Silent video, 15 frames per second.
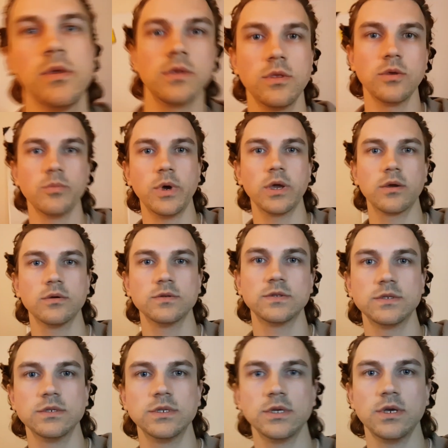you might
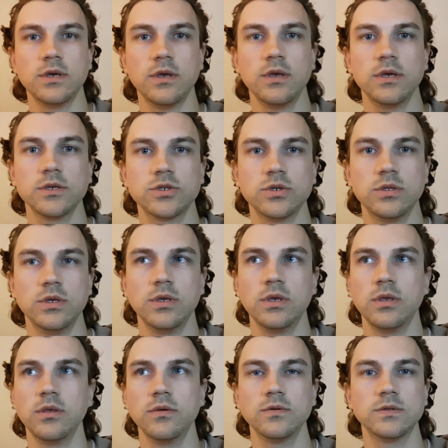consider actually
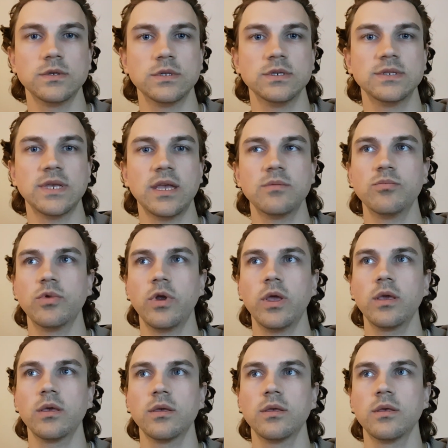using this
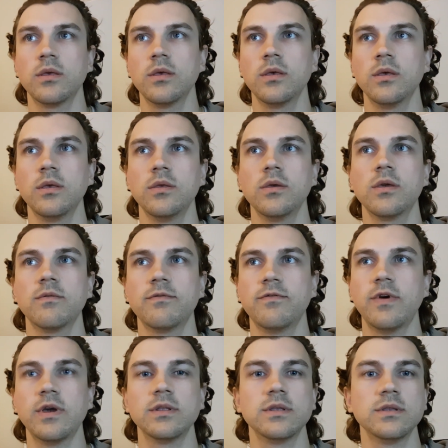handbrake. You can
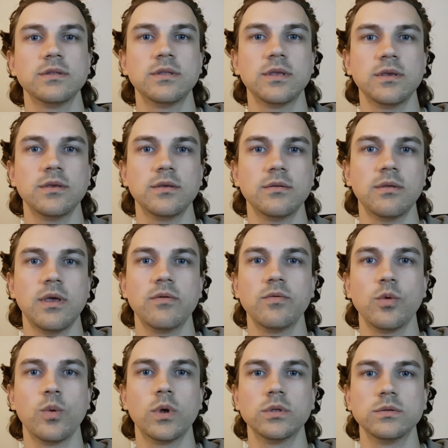find it,
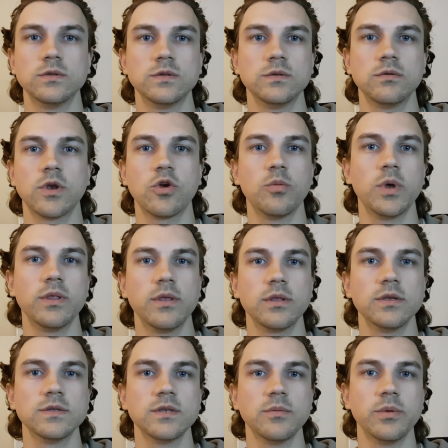everyone's recommending
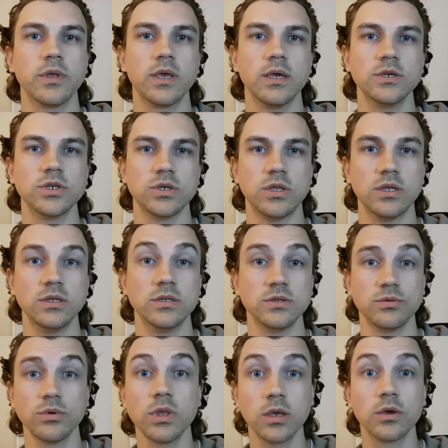this application, and it's
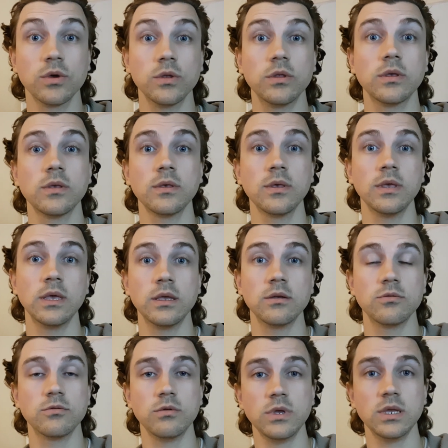really good.
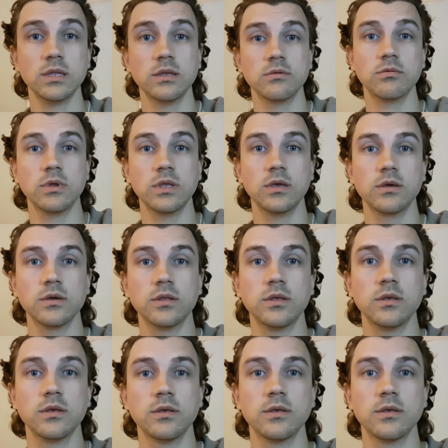Really good.